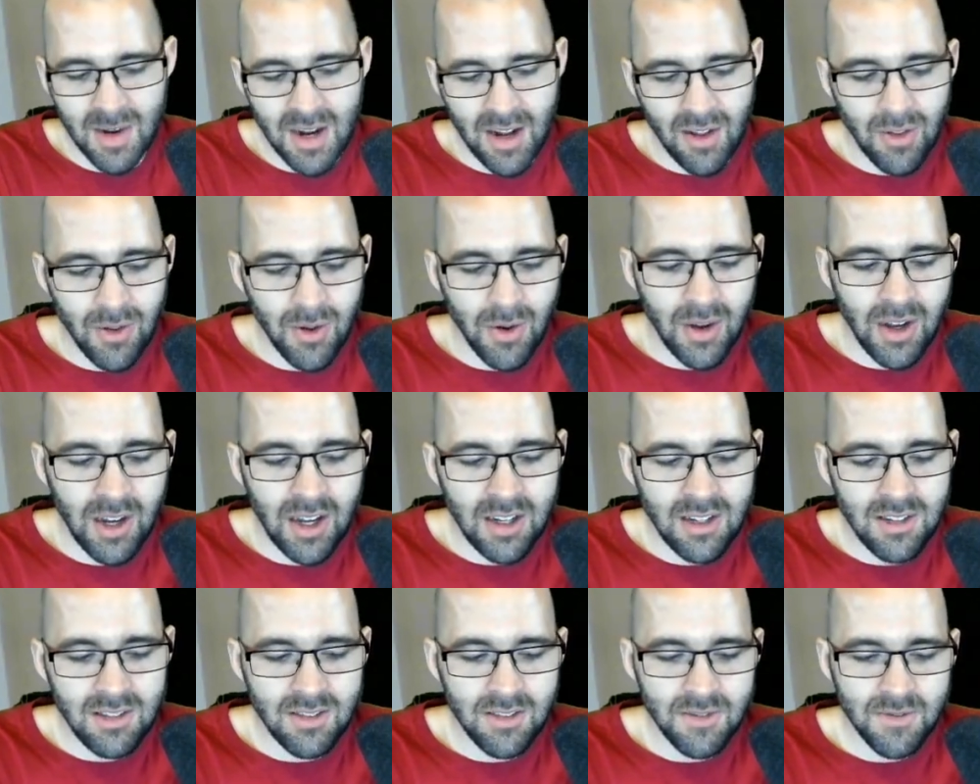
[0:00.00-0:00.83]
math,
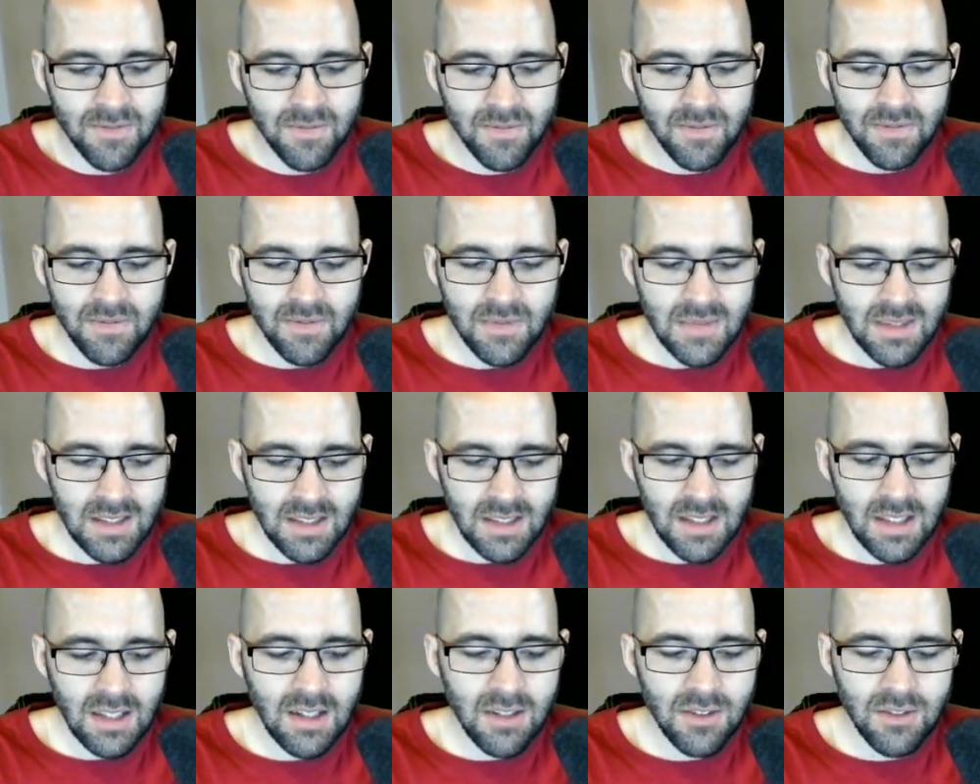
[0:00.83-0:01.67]
okay?
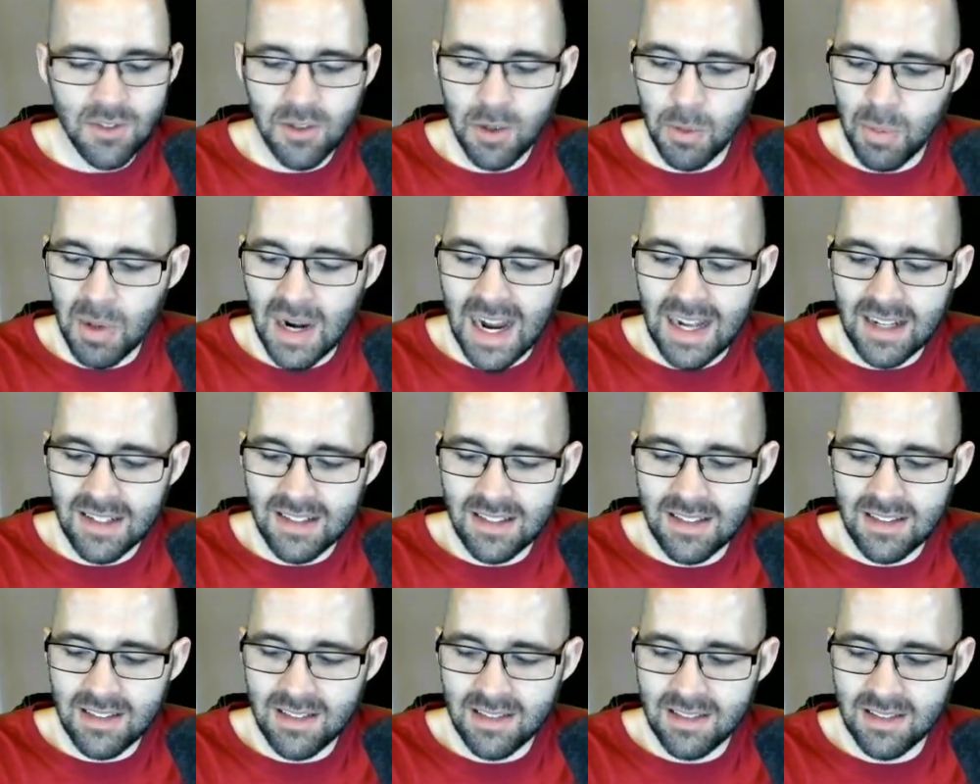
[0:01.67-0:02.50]
So
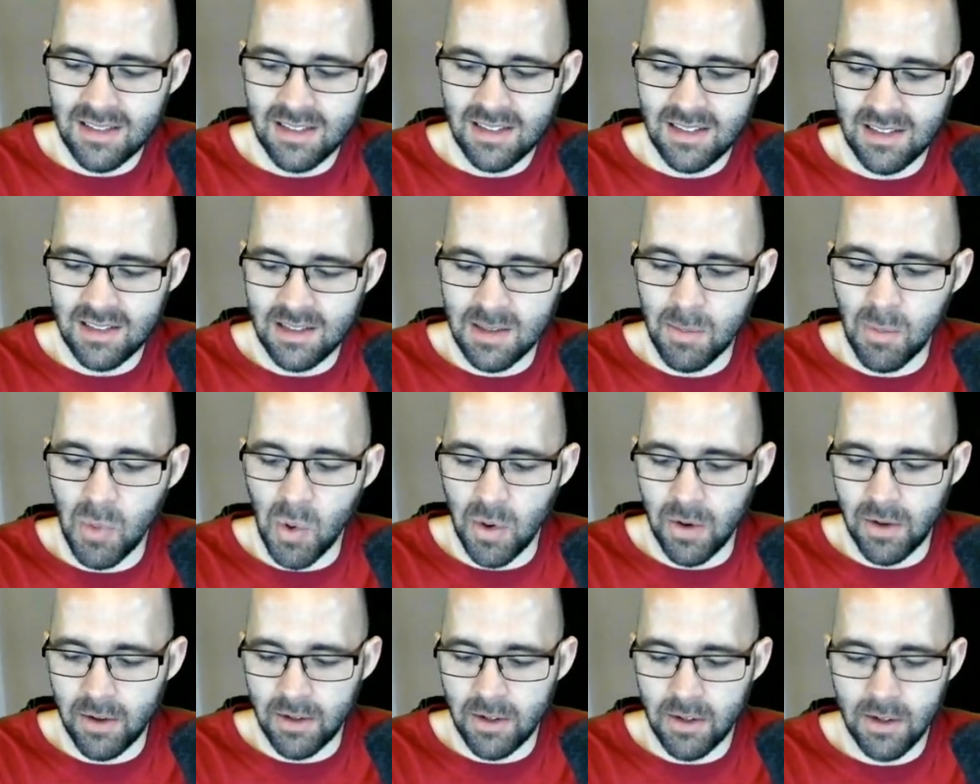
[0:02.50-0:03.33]
practice is
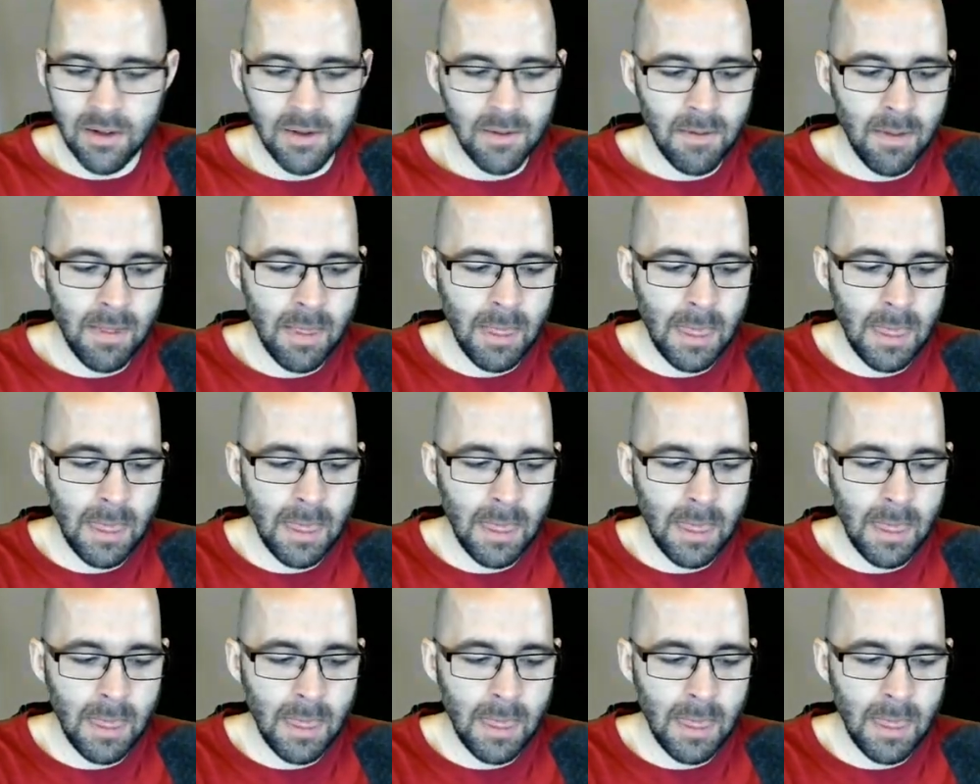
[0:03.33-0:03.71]
important.